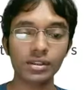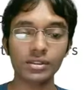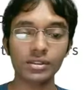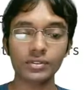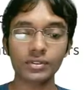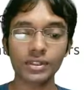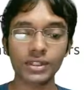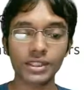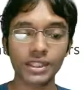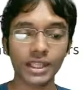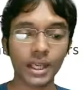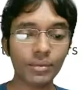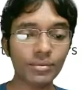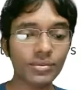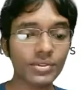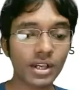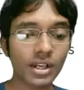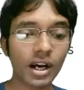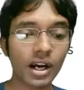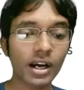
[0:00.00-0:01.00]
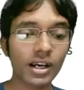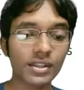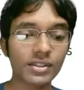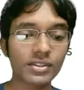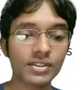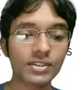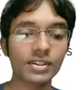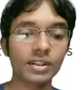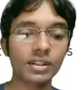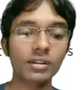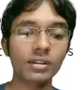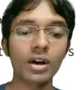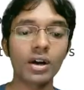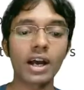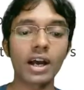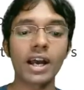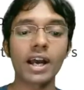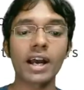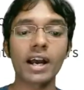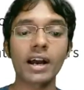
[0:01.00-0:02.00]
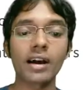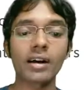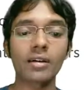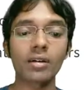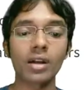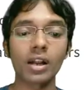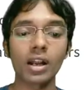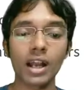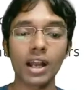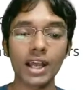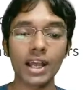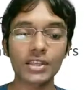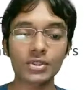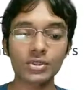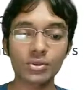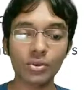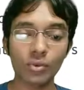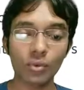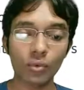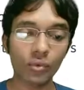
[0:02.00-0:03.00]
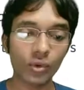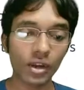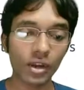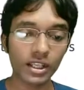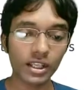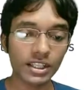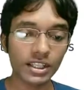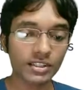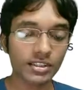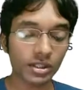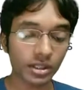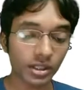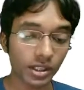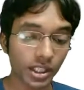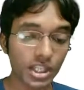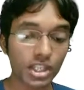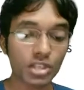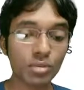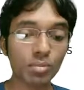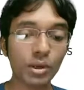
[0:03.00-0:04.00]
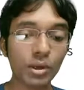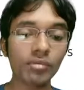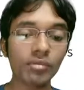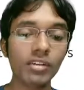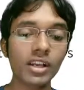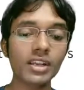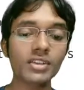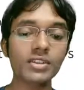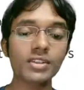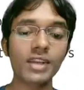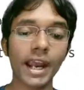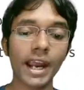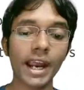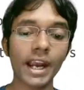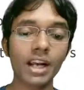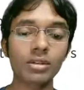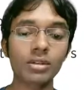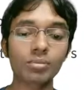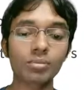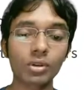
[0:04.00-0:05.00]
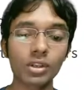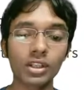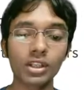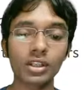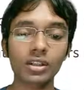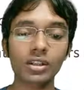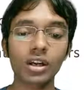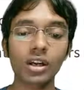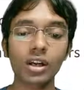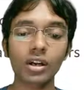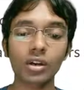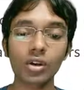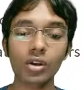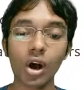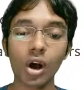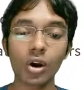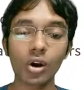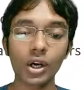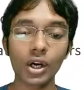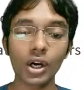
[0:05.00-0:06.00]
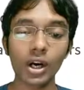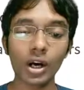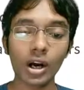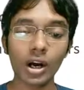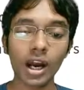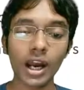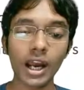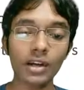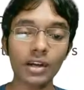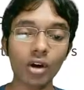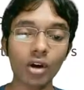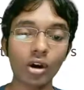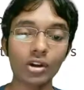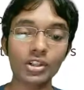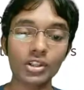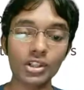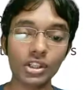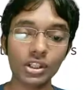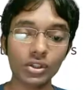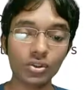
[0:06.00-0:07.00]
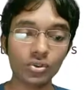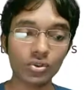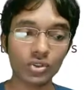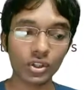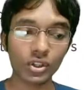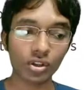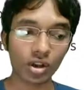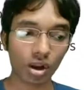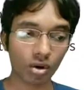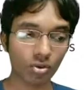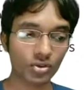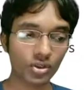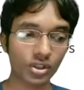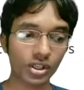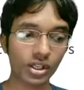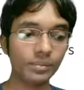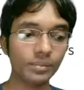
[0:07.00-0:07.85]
gives us as well is list privilege and and auditing using CloudTrail.